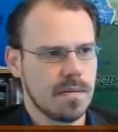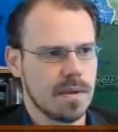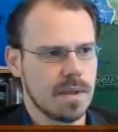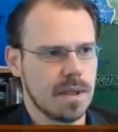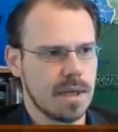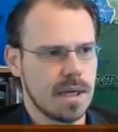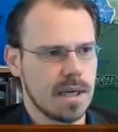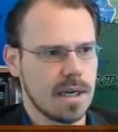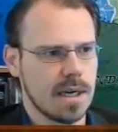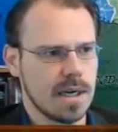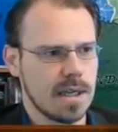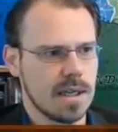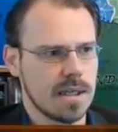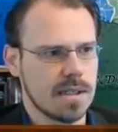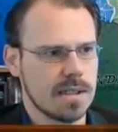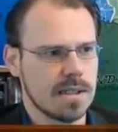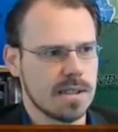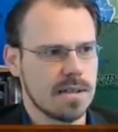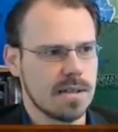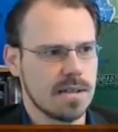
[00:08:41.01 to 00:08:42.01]
Yeah,
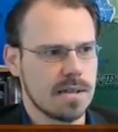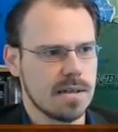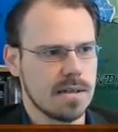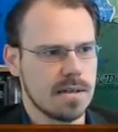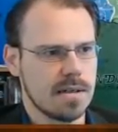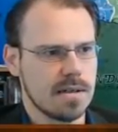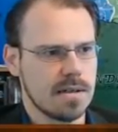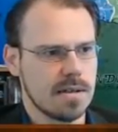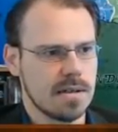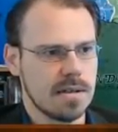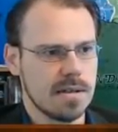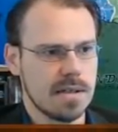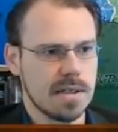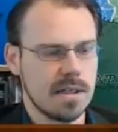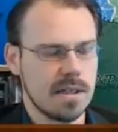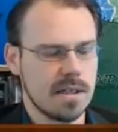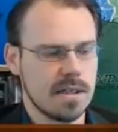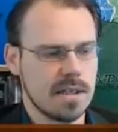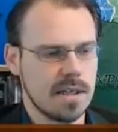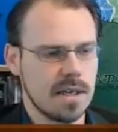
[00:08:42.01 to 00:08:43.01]
that's... No,
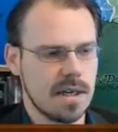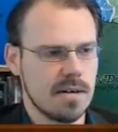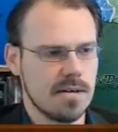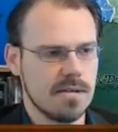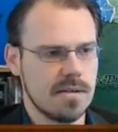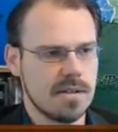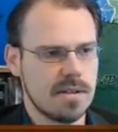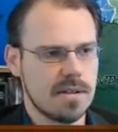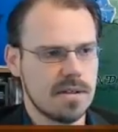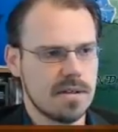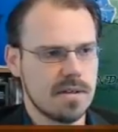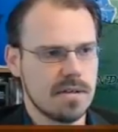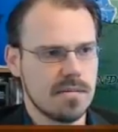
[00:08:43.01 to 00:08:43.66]
Unleash the Hounds.